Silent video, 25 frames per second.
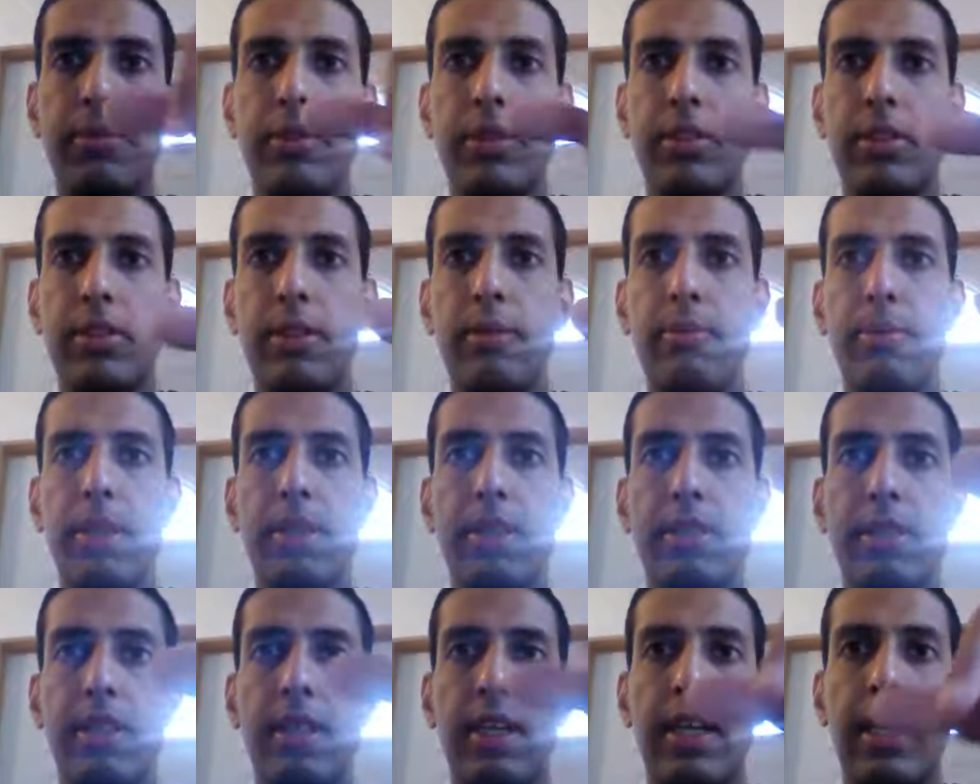the
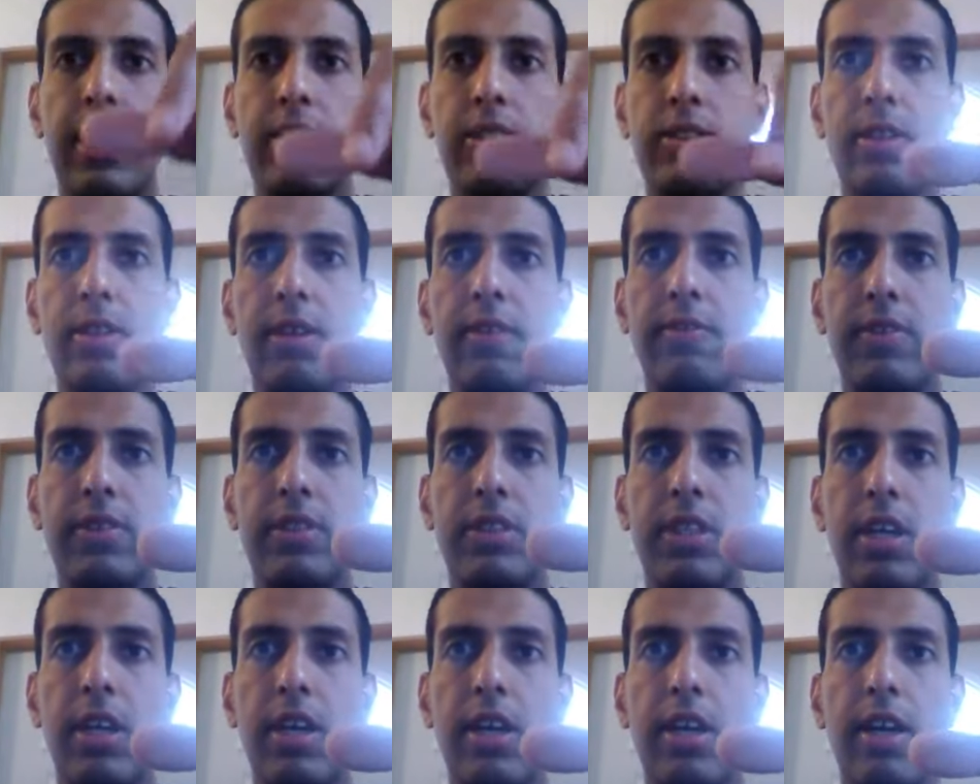piston head surface
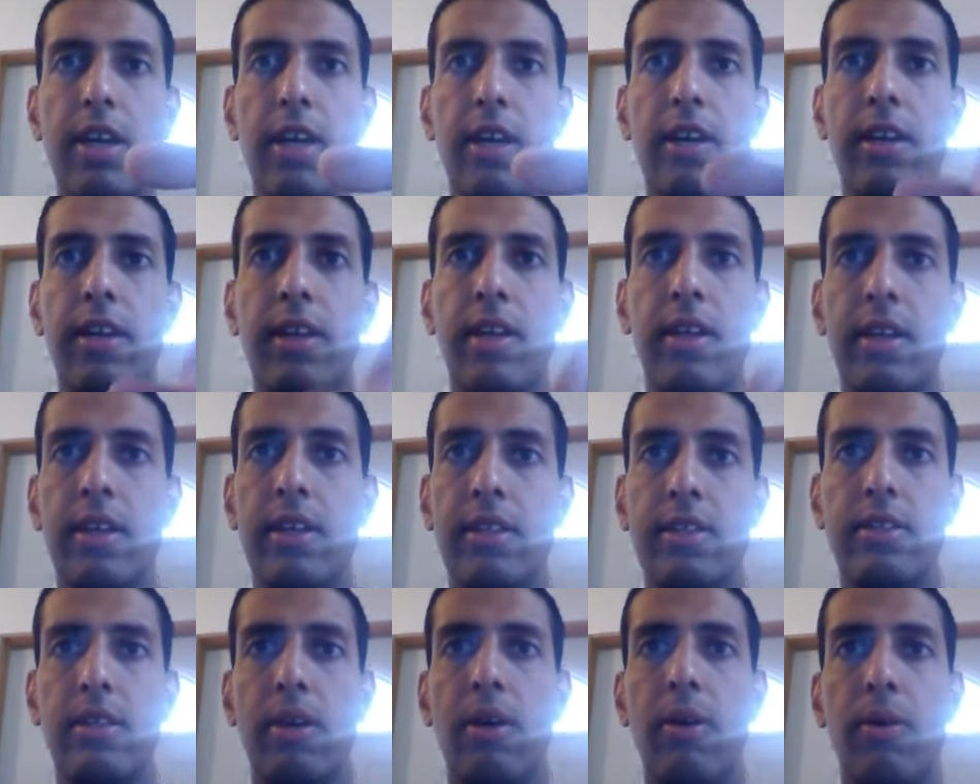area.
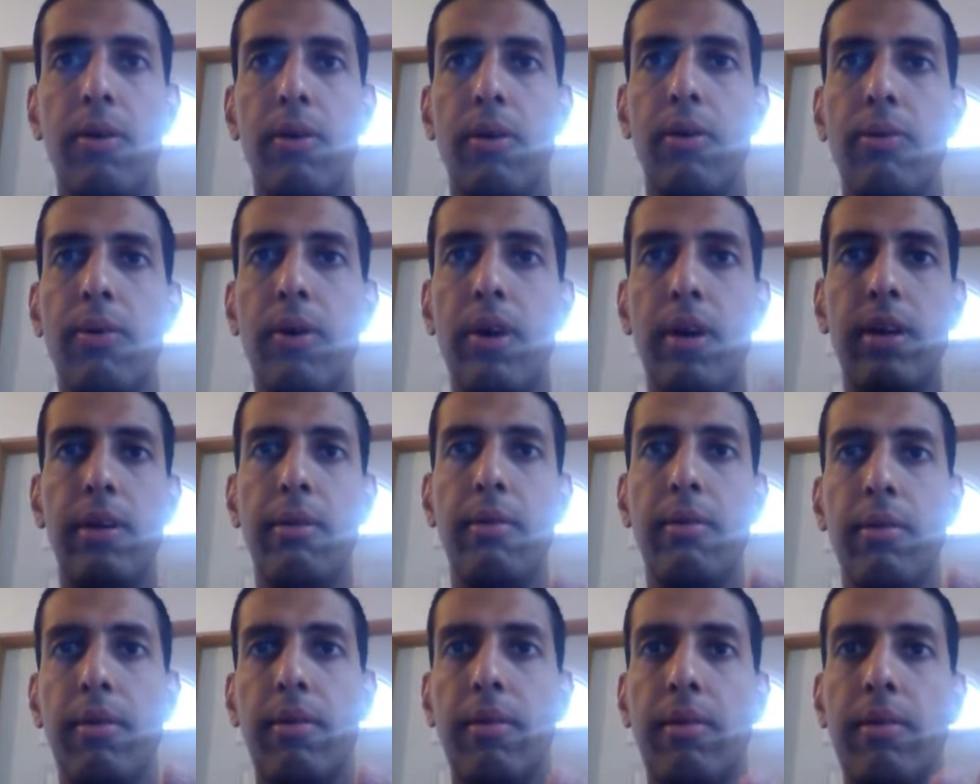So 1
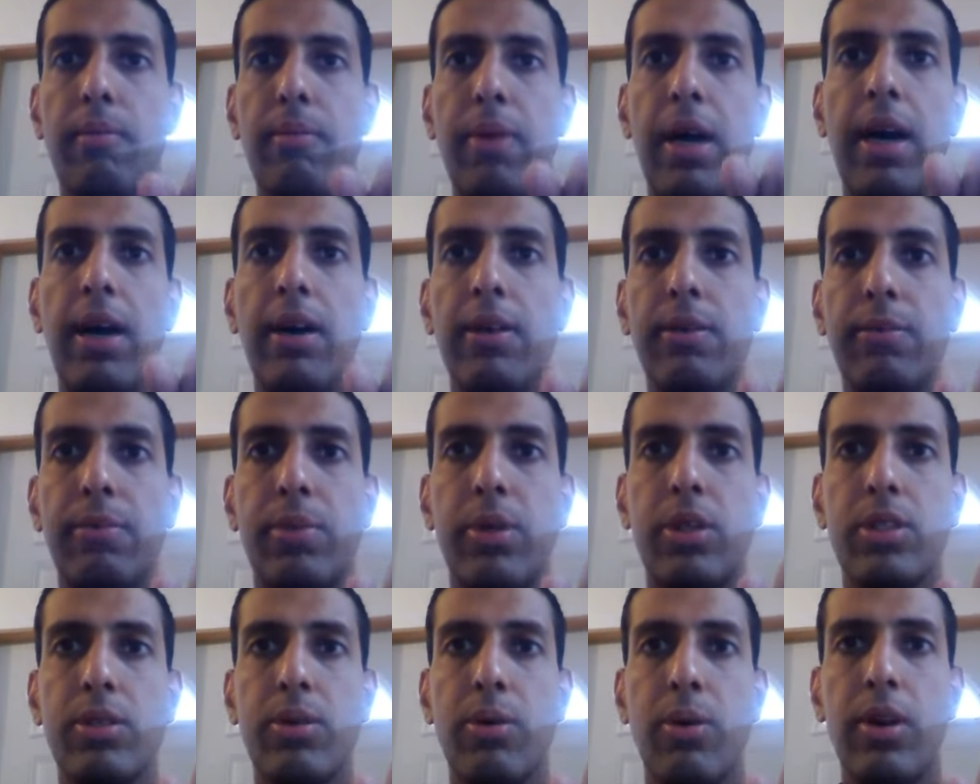pound per
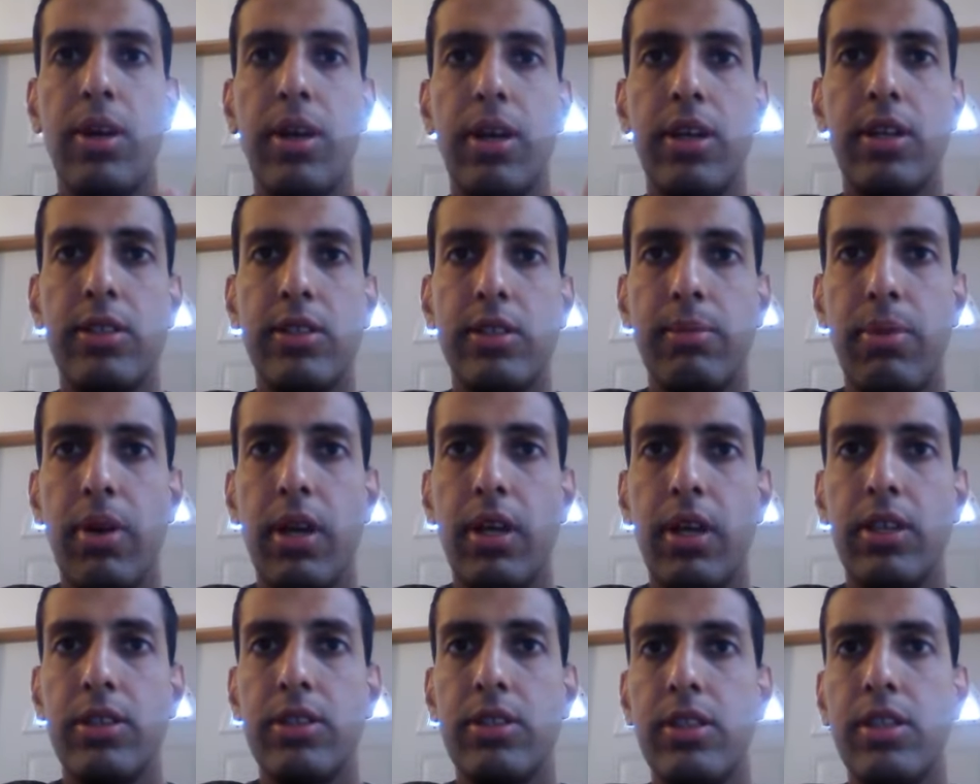square inch of
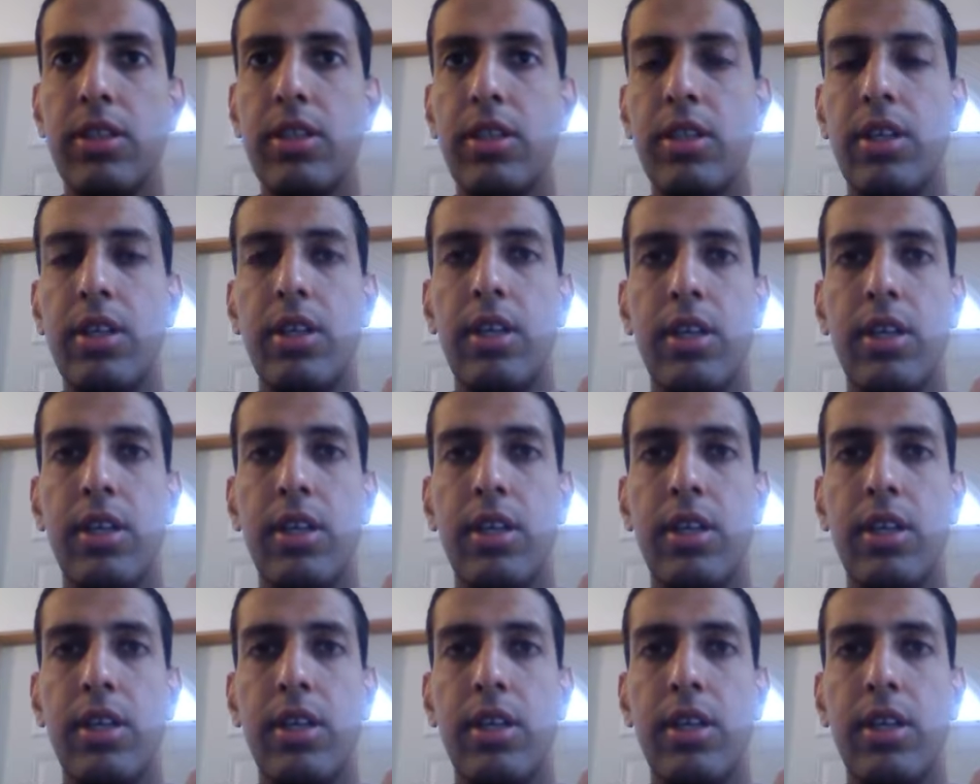pressure